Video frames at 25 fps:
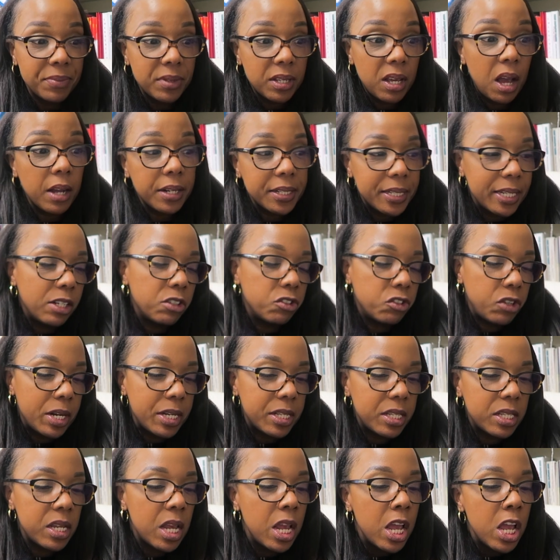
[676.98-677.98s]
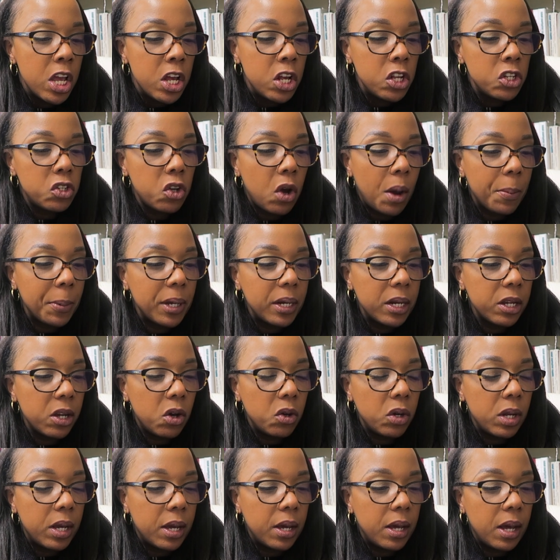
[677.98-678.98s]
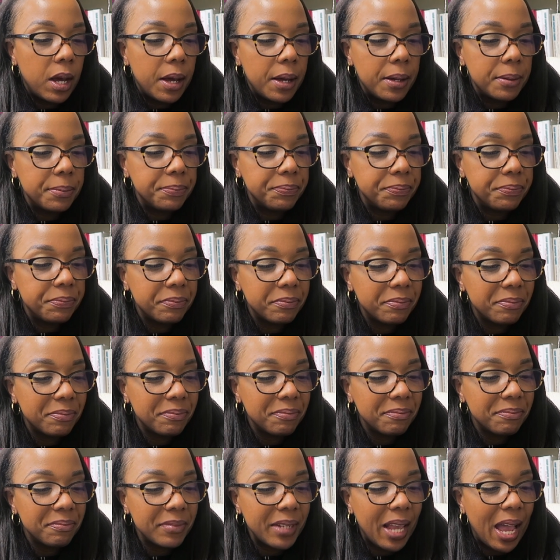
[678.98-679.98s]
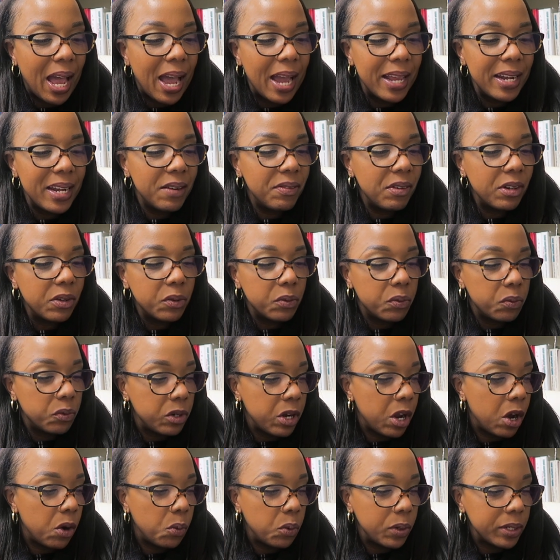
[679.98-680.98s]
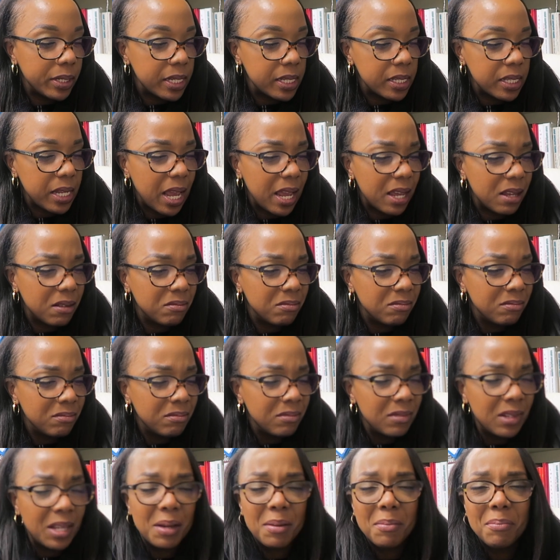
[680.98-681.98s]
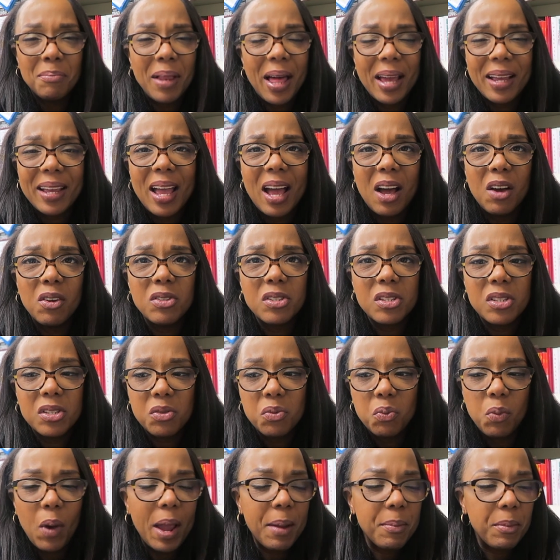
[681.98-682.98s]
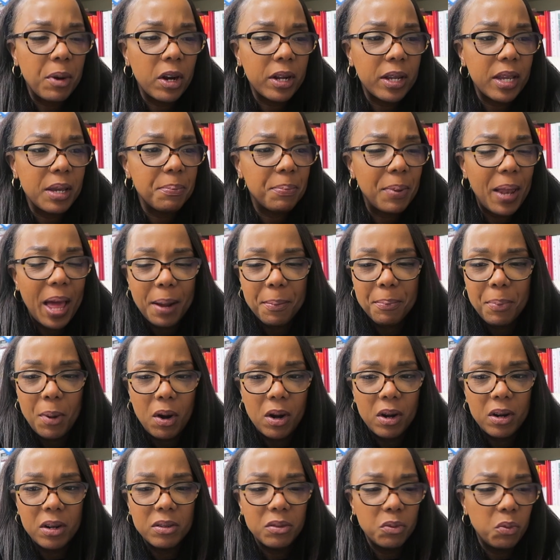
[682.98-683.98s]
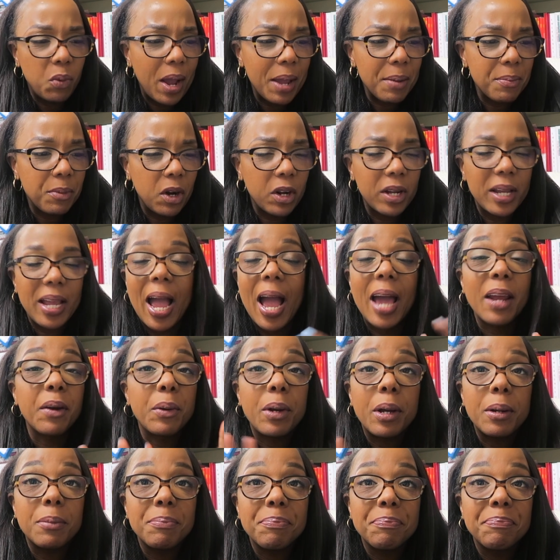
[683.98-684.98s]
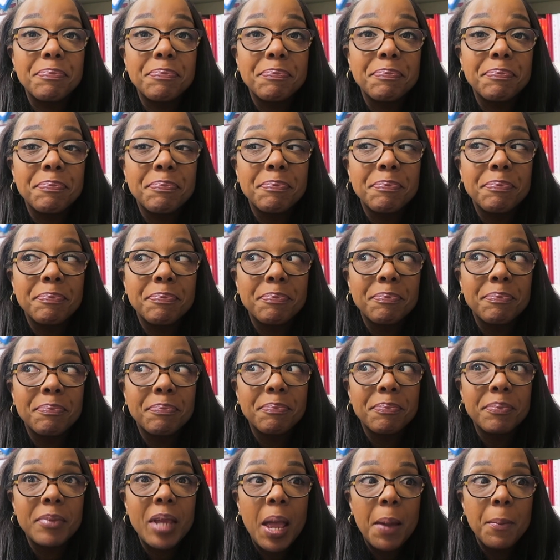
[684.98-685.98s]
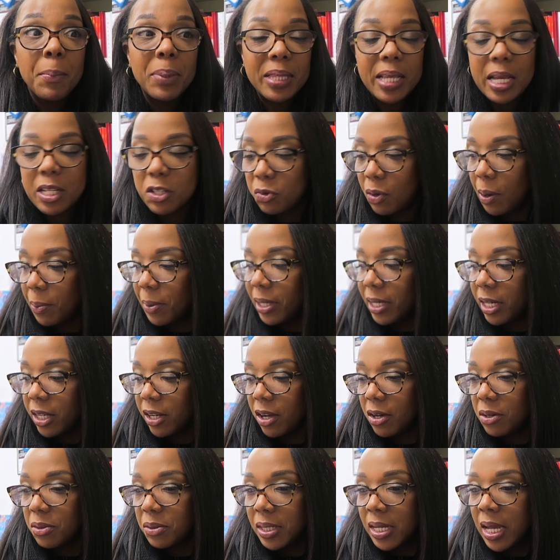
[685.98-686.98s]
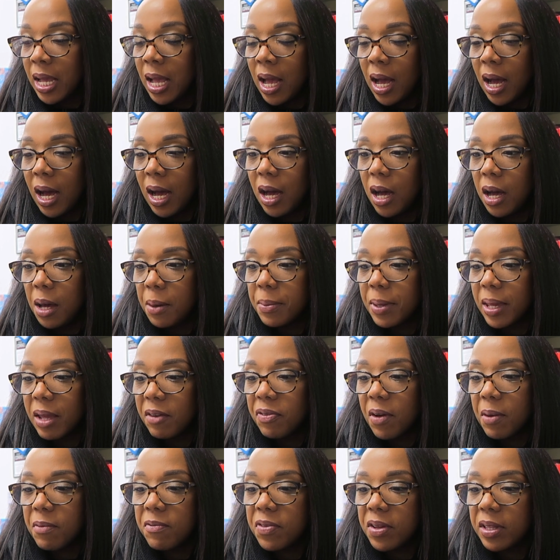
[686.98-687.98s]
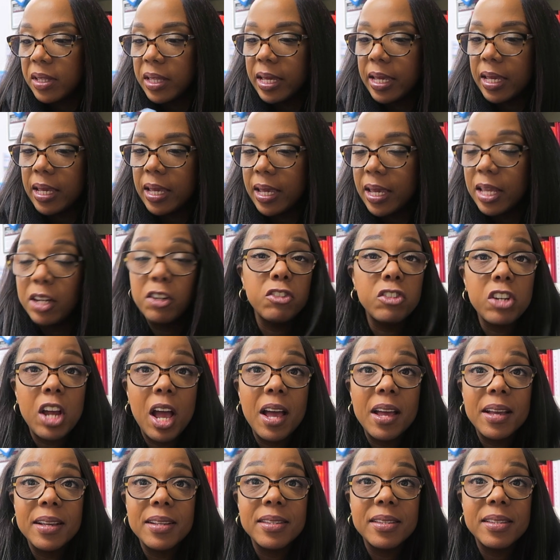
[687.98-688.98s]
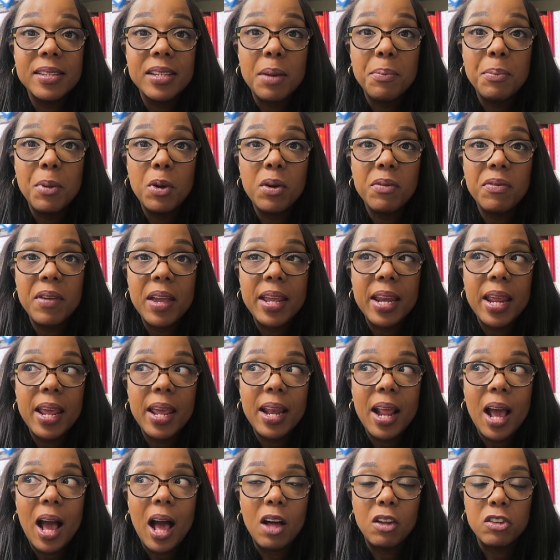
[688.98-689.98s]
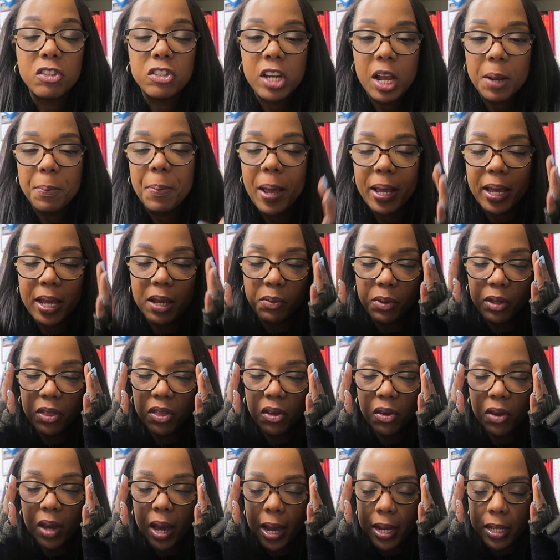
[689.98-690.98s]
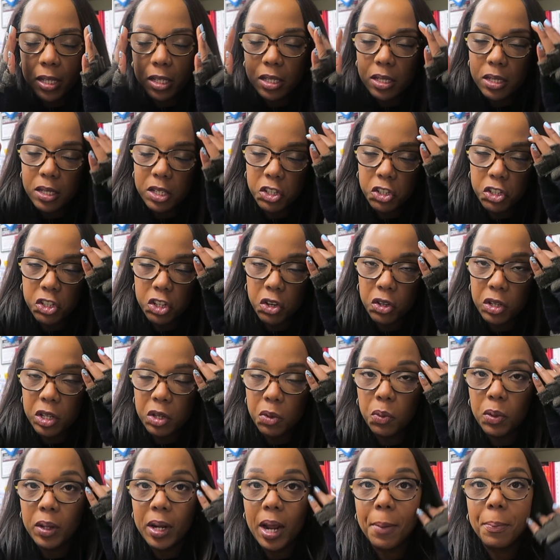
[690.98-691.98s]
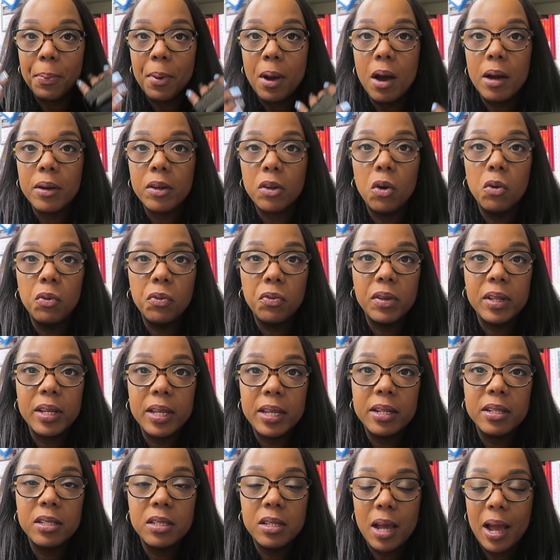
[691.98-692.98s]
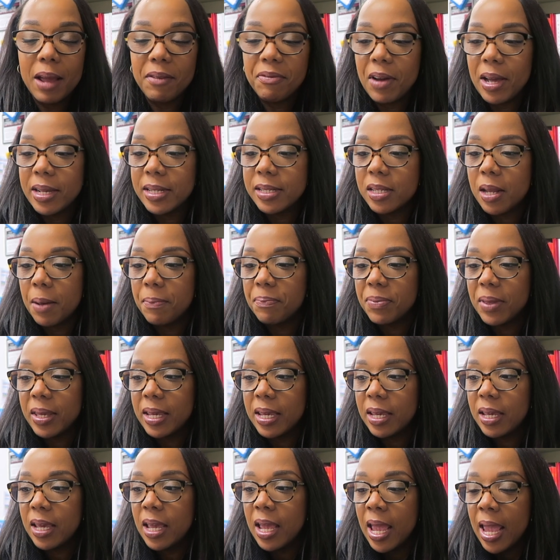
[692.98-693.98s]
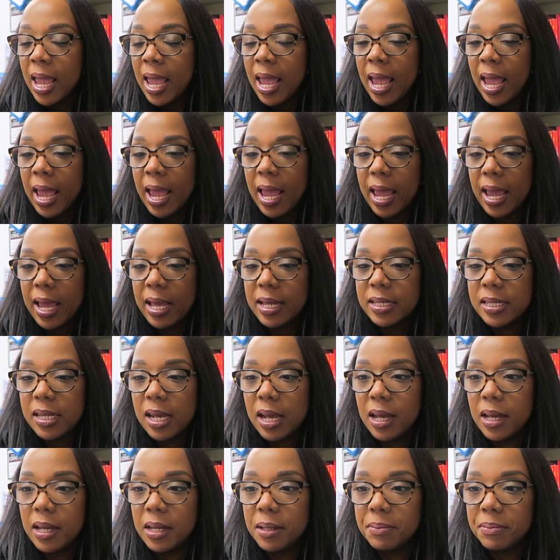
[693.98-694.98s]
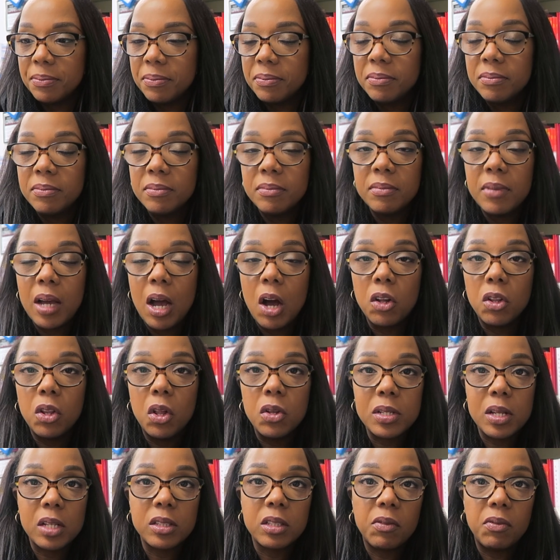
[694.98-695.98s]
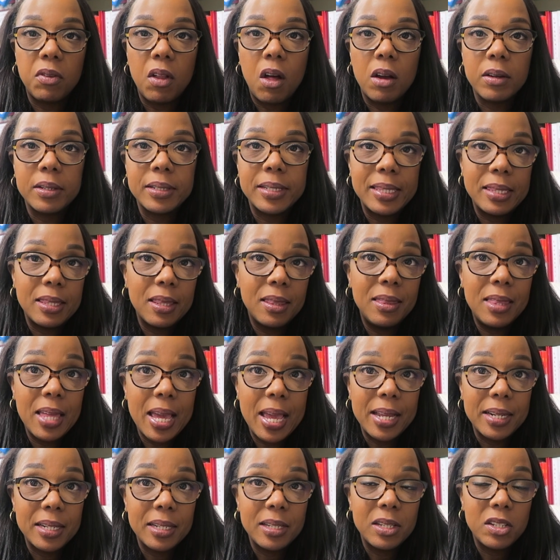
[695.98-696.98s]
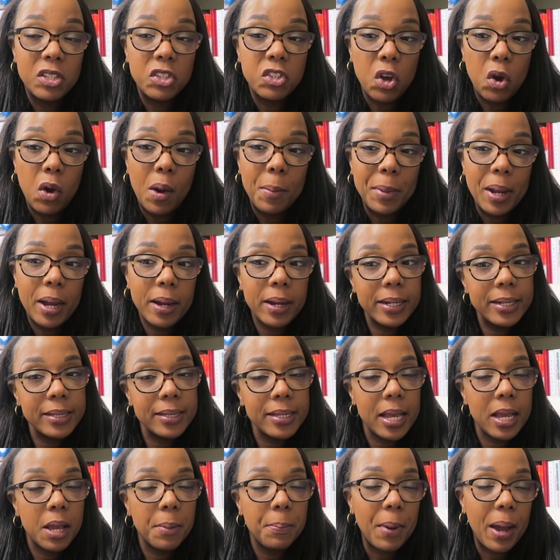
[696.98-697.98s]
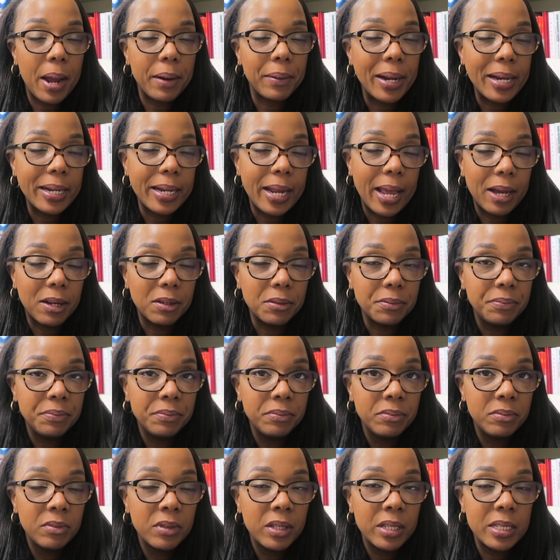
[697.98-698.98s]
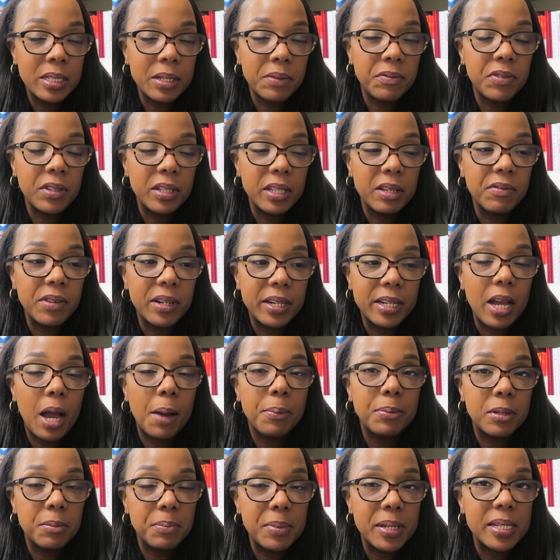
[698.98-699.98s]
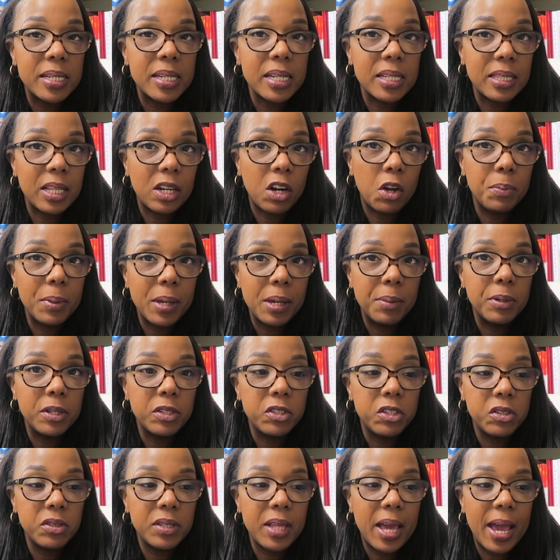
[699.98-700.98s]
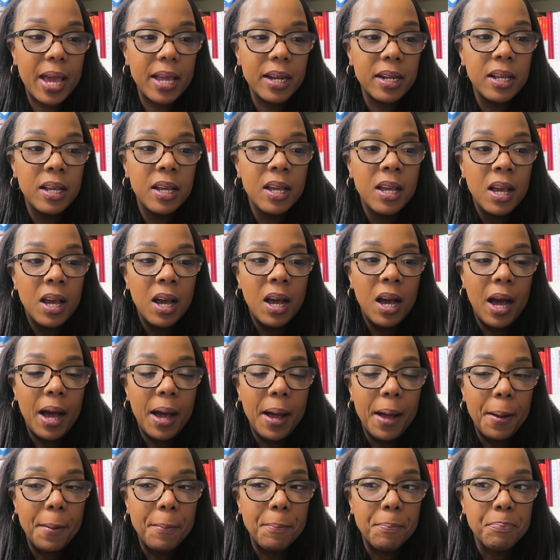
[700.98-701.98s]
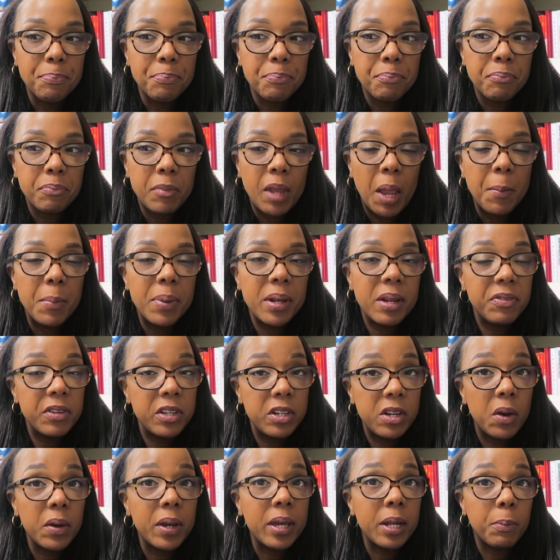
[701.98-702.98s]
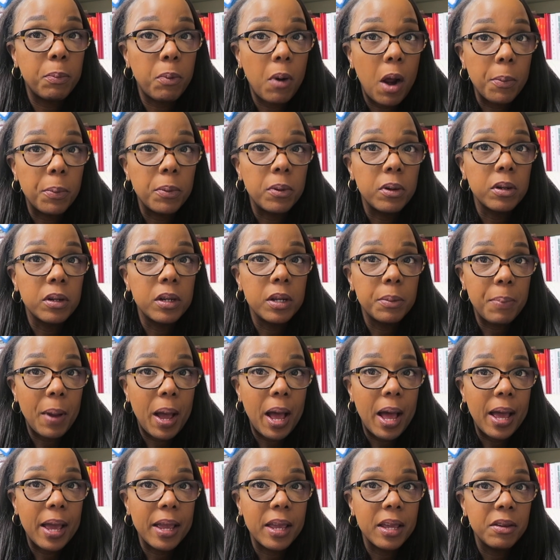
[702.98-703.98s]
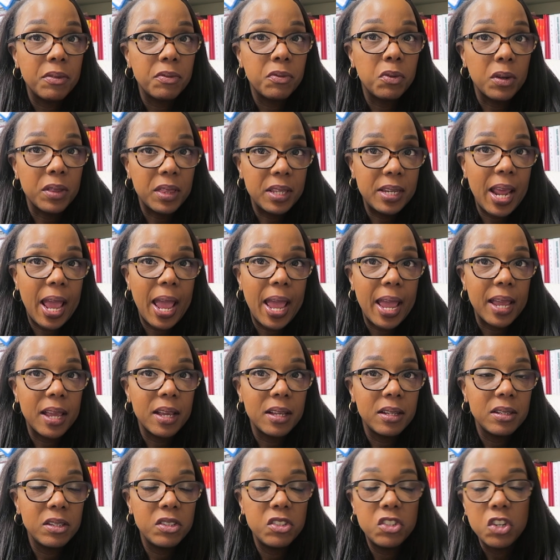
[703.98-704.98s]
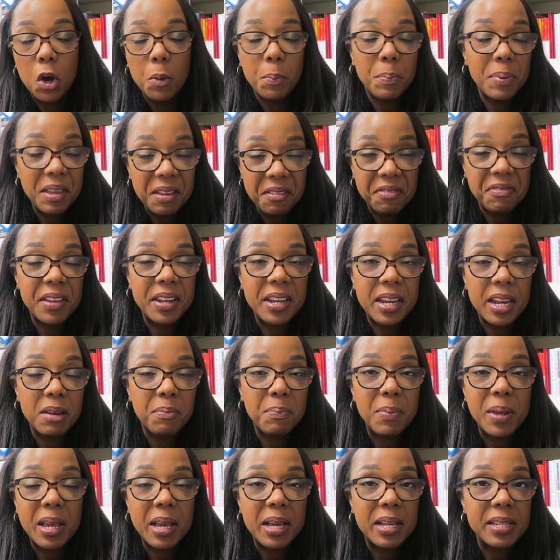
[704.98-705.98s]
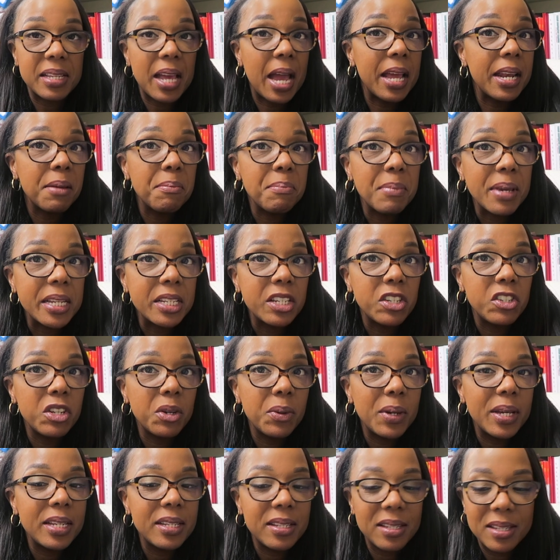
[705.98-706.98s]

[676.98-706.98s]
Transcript: Cocktail dress. So I'm gonna go to, um, I never know what to say. Black House, White Market, Black Barn, White Market, I don't know. But that's where I'm gonna go. Um, if I'm feeling energized and motivated, I'll check back in with you guys to show you what I bought. Hopefully I find something and um, I'll close out the vlog then. So I'm not gonna say goodbye right now because I'm feeling very optimistic that I'll be able to do that. Um, but if you don't get a proper goodbye for the day, don't be offended because I didn't mean to do it.